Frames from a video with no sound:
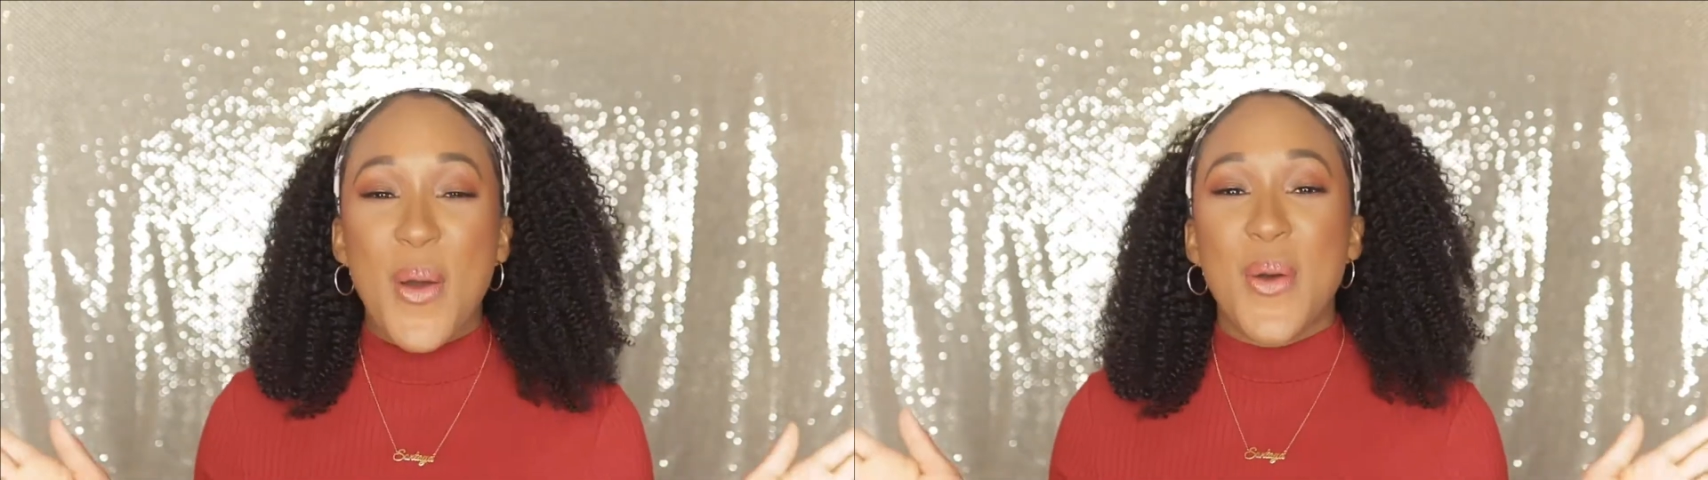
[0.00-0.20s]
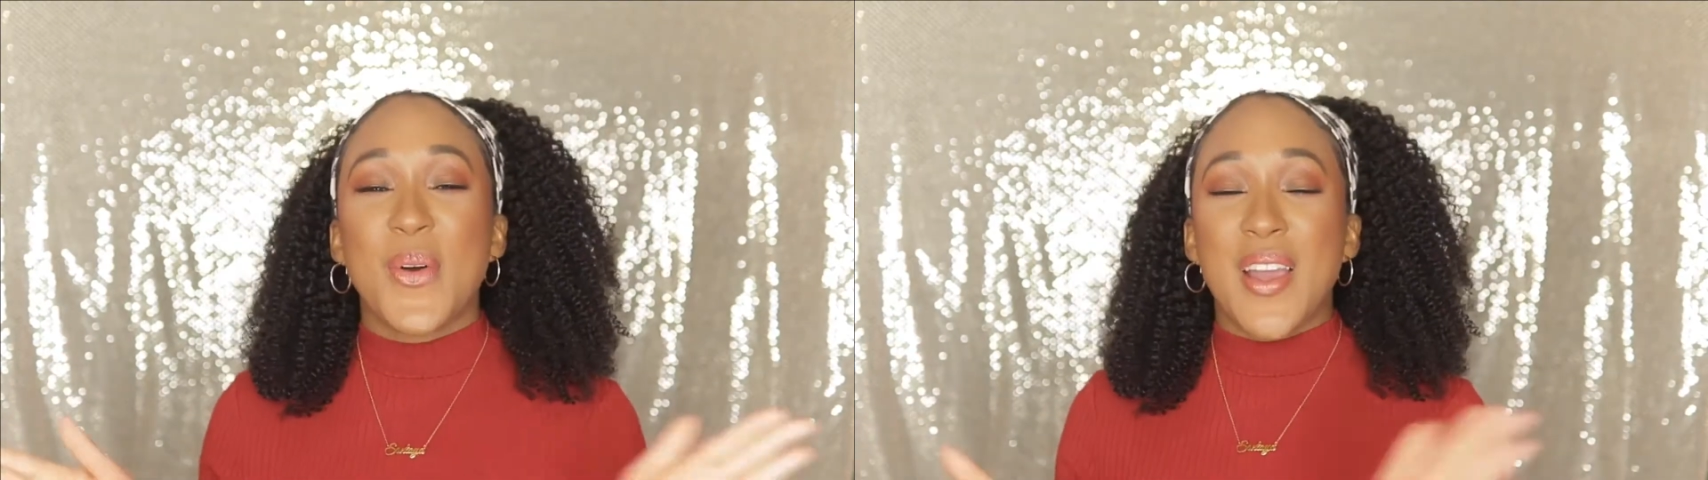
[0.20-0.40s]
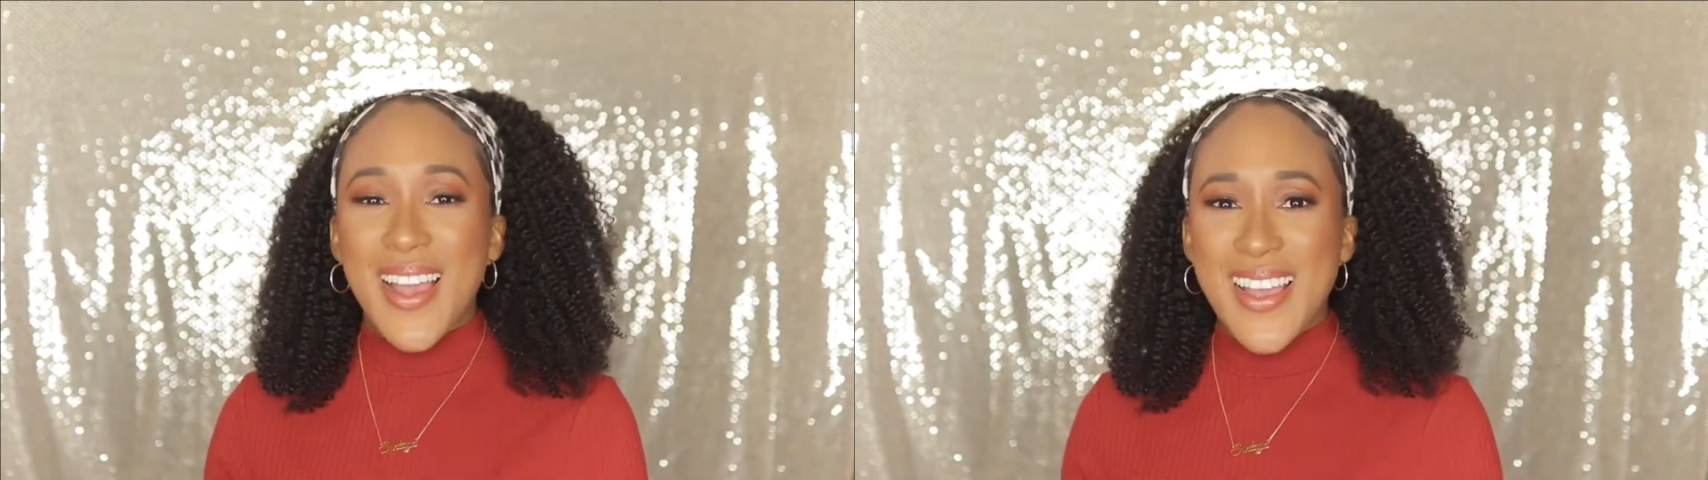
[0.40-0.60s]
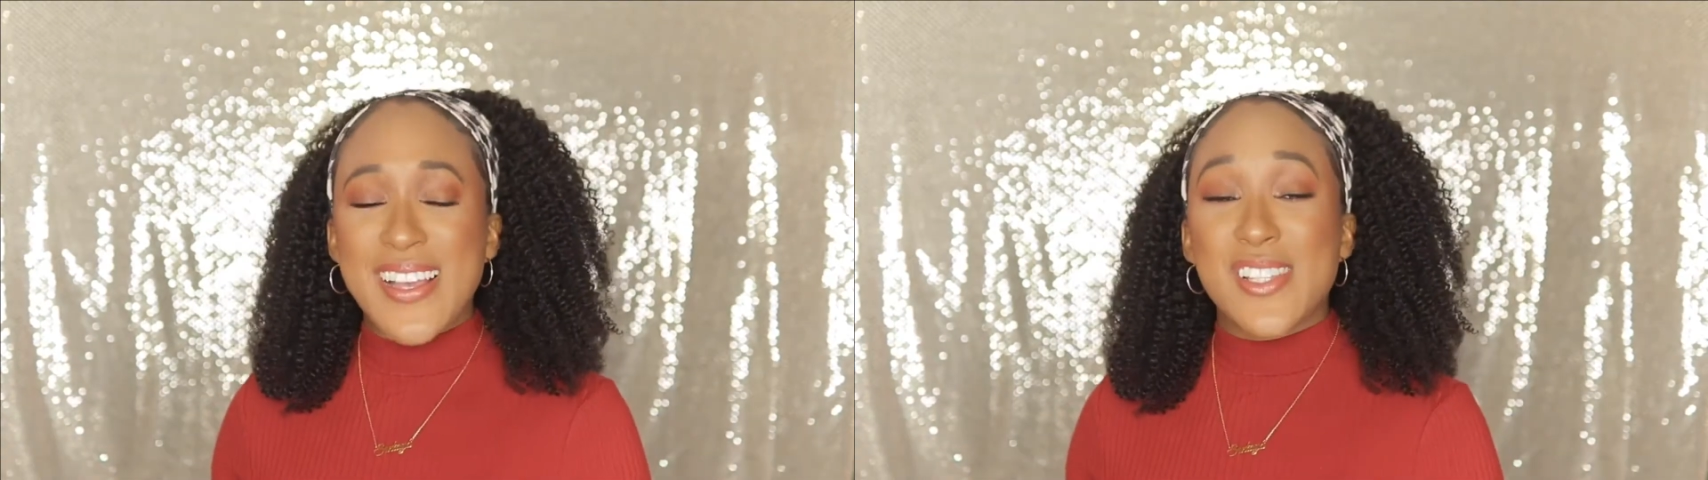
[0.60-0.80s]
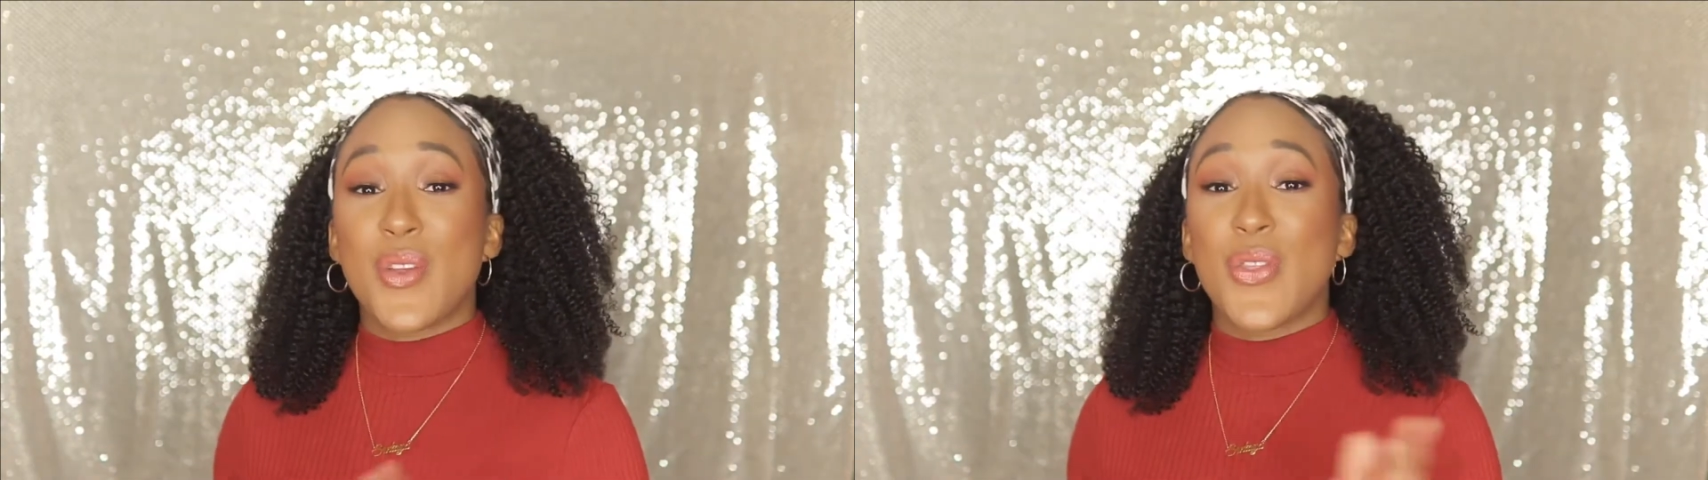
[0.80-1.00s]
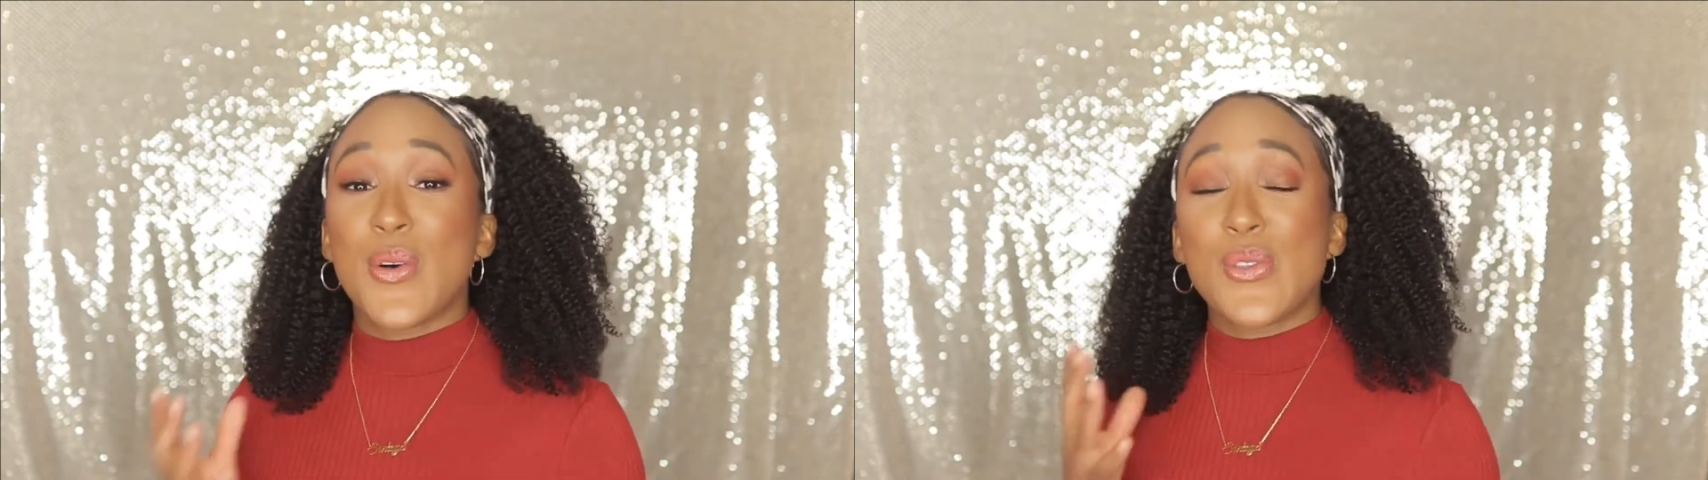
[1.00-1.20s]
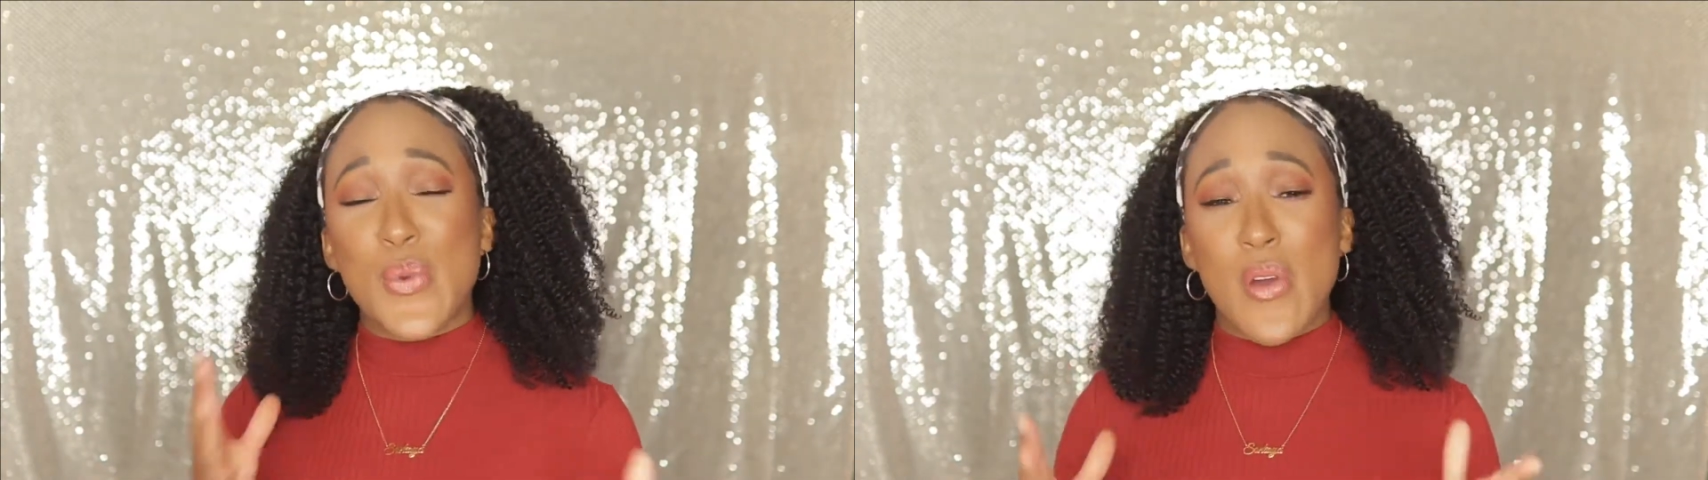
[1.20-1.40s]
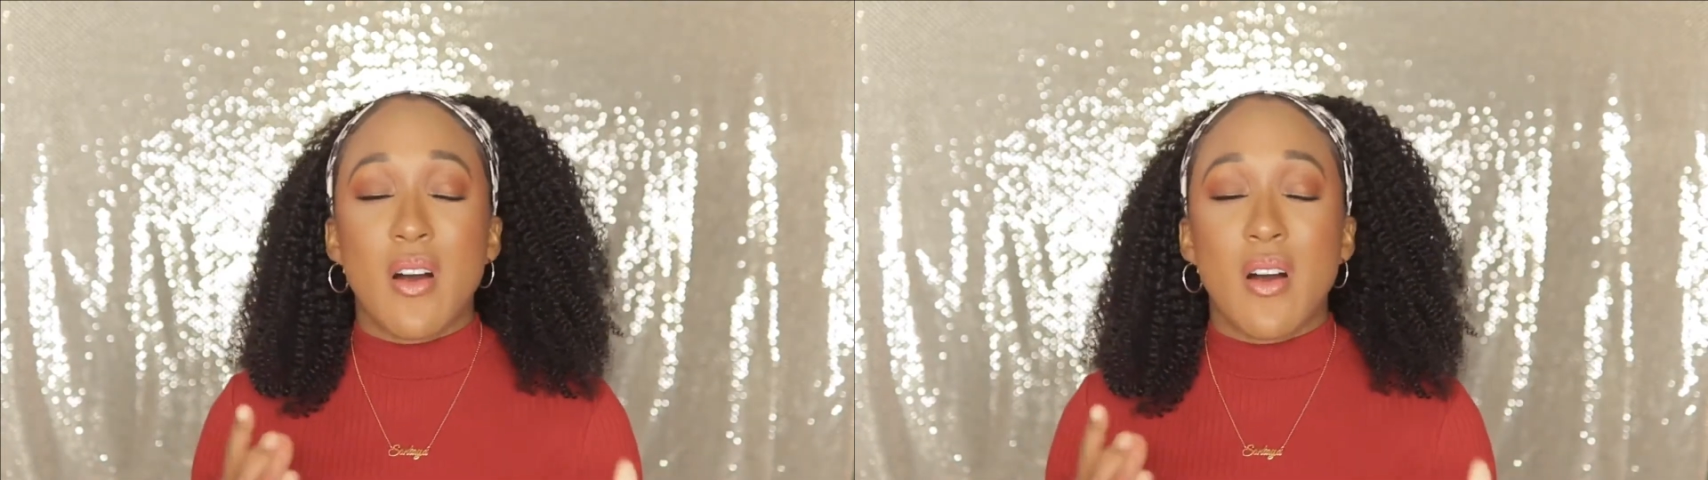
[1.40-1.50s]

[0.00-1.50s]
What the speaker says: Okay, so those were